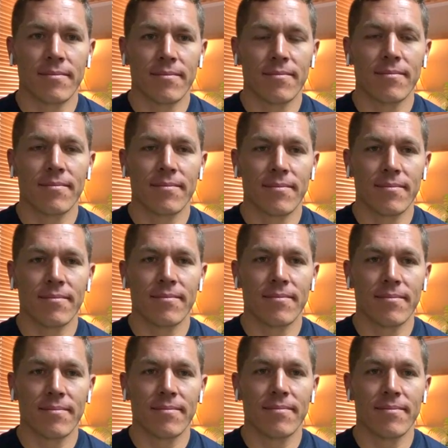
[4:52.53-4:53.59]

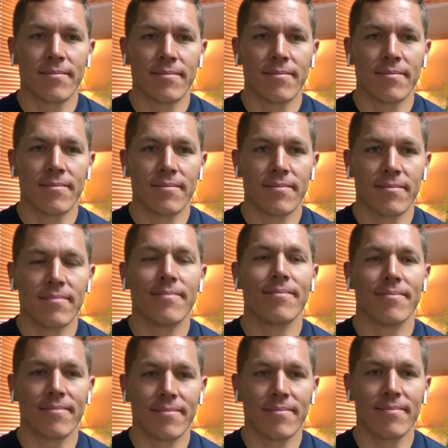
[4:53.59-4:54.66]

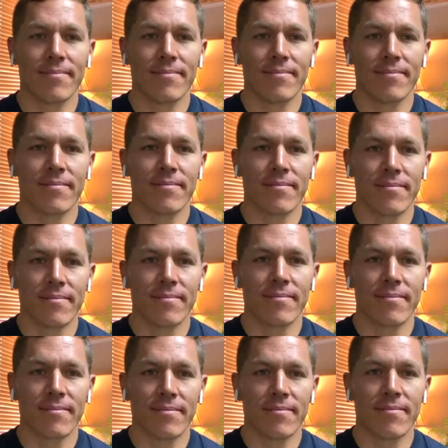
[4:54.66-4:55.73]

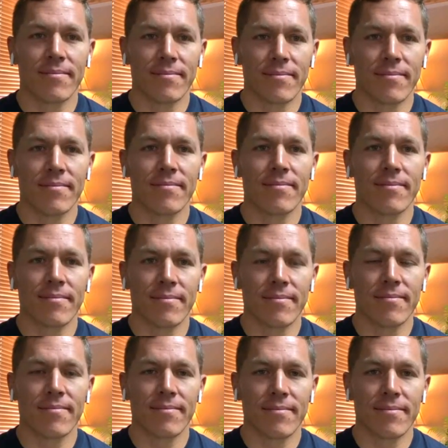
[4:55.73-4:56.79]

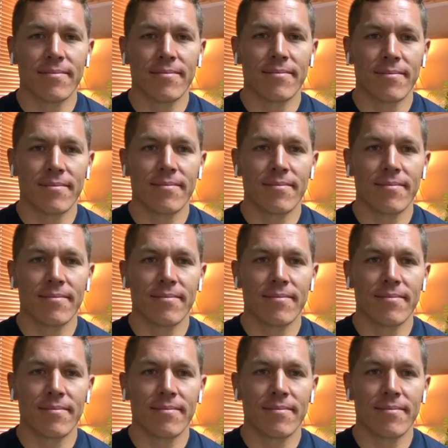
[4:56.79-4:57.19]
No words are spoken by the person on screen.